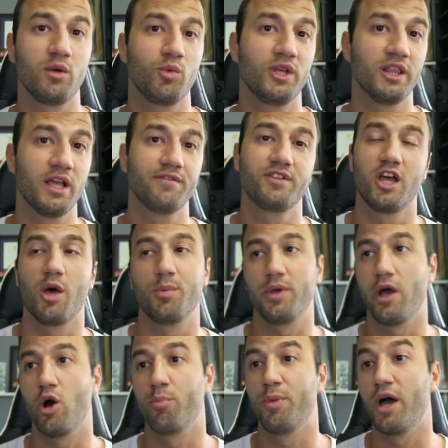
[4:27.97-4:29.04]
We'd love to help
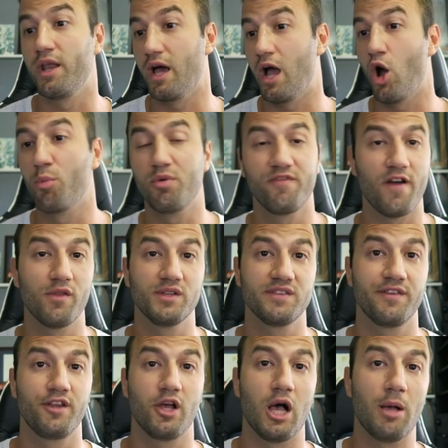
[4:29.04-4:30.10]
you out. But I hope you found this
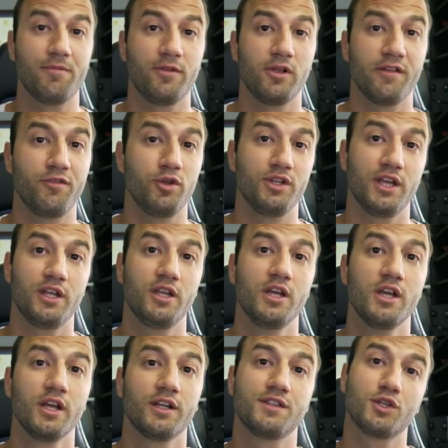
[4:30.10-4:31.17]
video helpful. If you did,
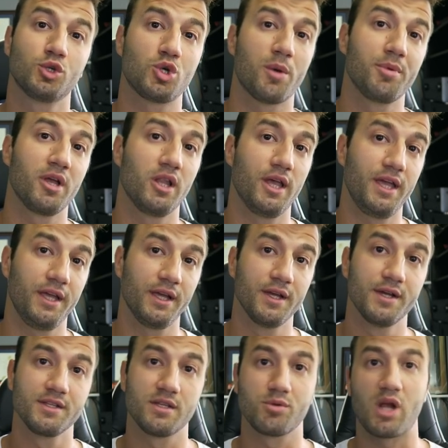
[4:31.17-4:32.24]
consider dropping a like,
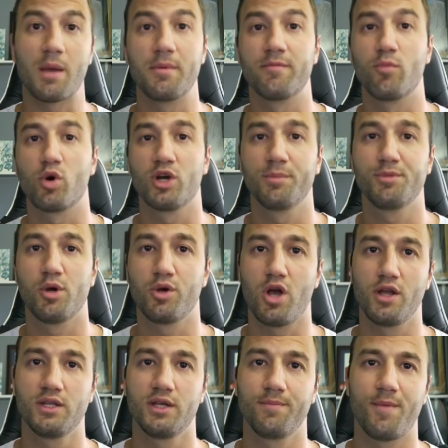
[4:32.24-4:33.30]
subscribing for more crypto
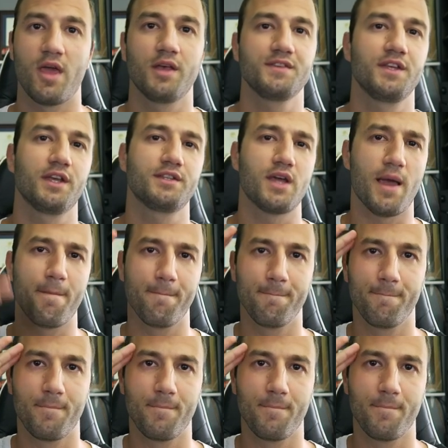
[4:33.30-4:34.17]
content, and I'll see you next time.